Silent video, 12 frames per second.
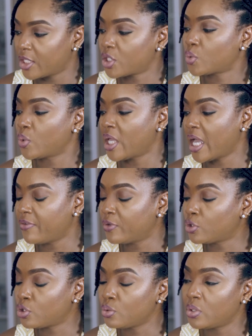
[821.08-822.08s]
Yes, we
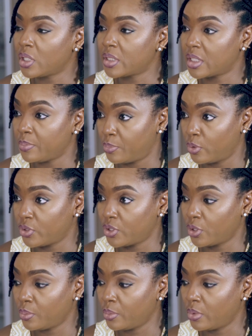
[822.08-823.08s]
have a 2-day
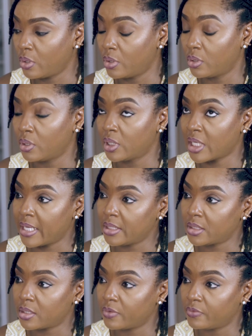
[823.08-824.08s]
symposium on the
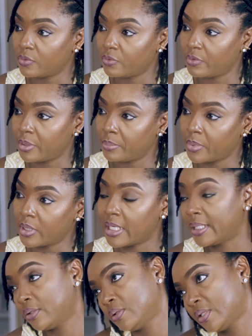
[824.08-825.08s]
9th of
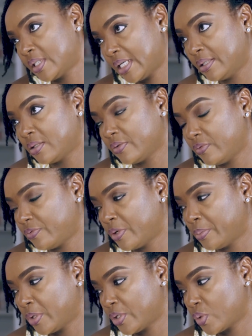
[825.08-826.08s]
November and on the 10th of
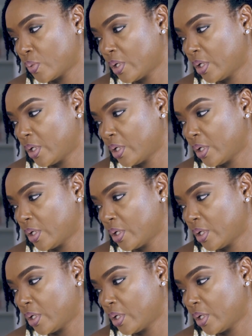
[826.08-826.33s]
November as